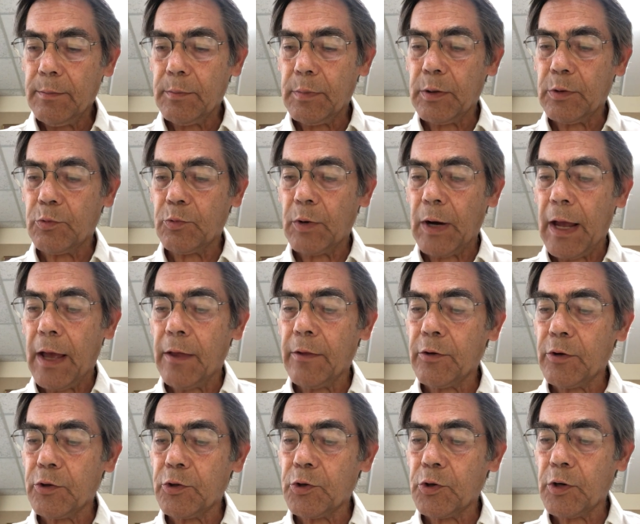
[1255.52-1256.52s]
but
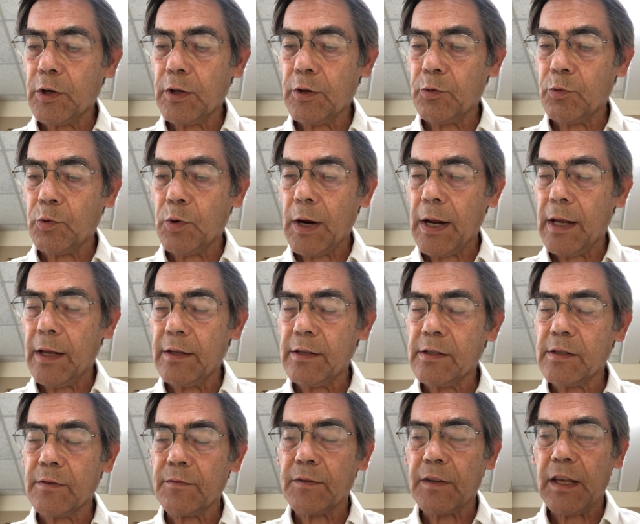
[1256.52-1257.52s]
rather during the
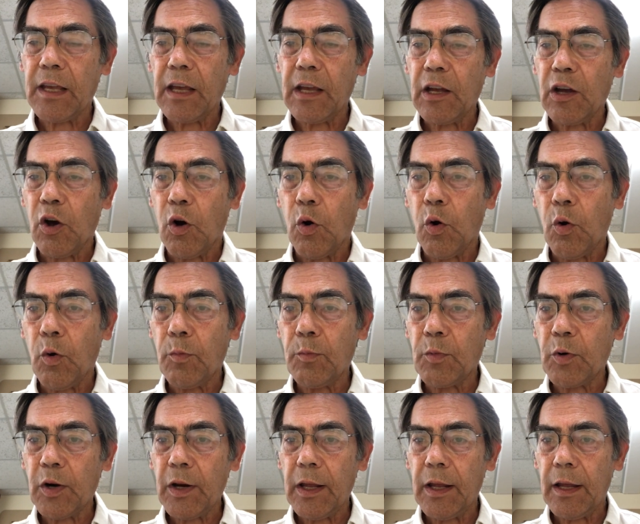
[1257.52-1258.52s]
reigns of King
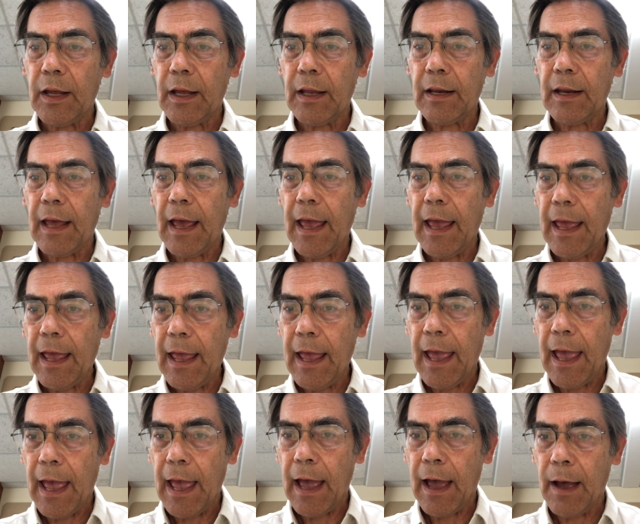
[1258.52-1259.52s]
Omri and
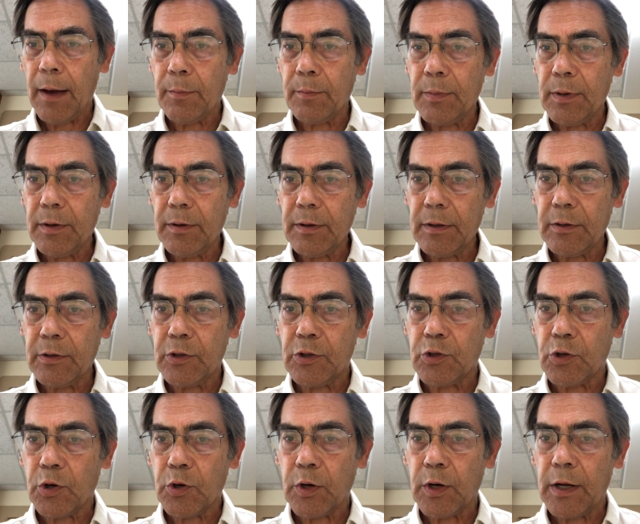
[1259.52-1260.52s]
Ahab
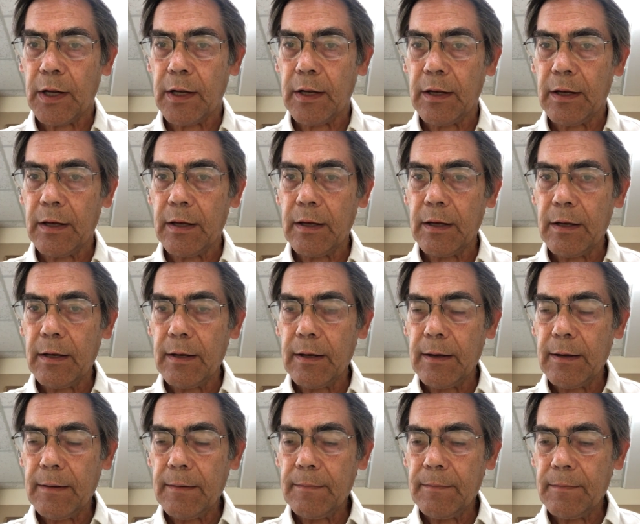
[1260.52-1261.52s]
during
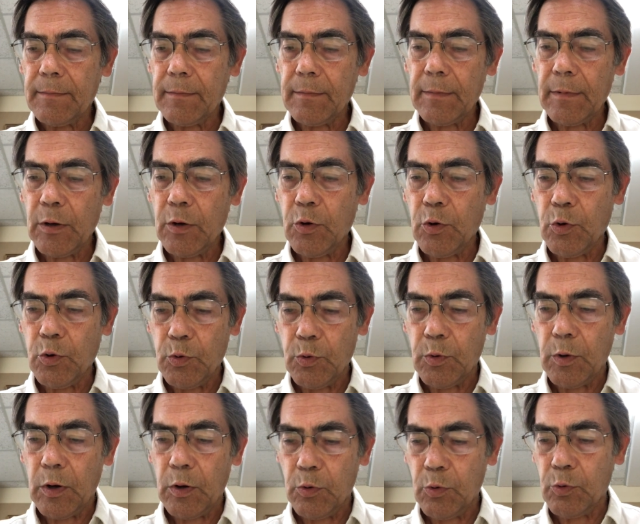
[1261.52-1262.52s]

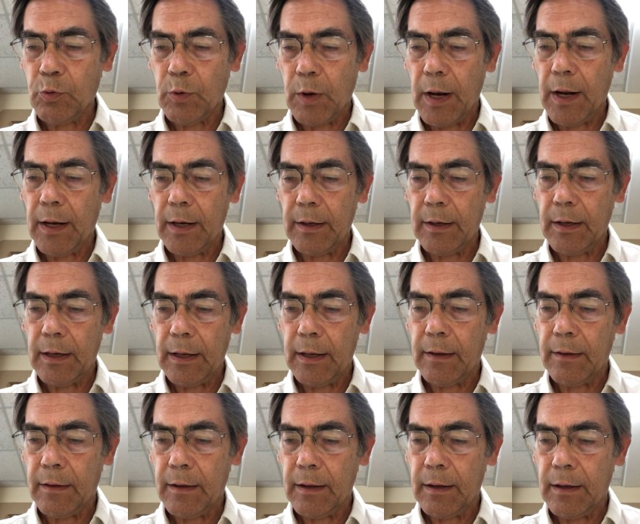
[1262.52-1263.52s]
who who reigned
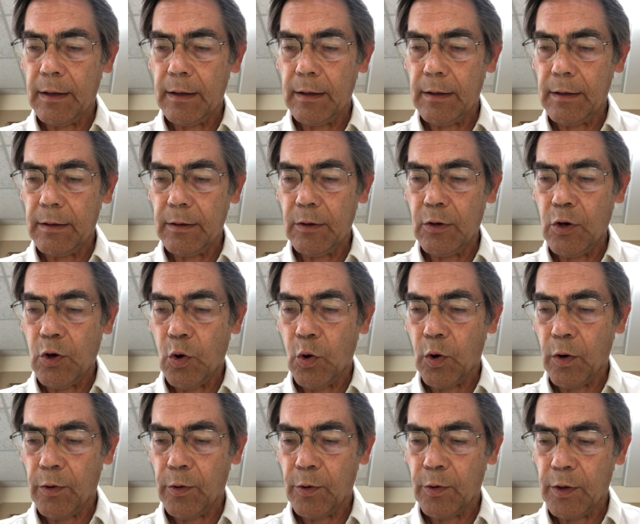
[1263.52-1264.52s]
in the
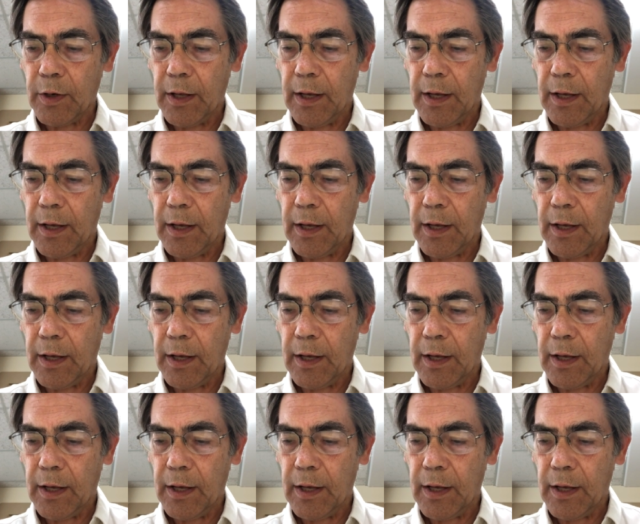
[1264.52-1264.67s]
northern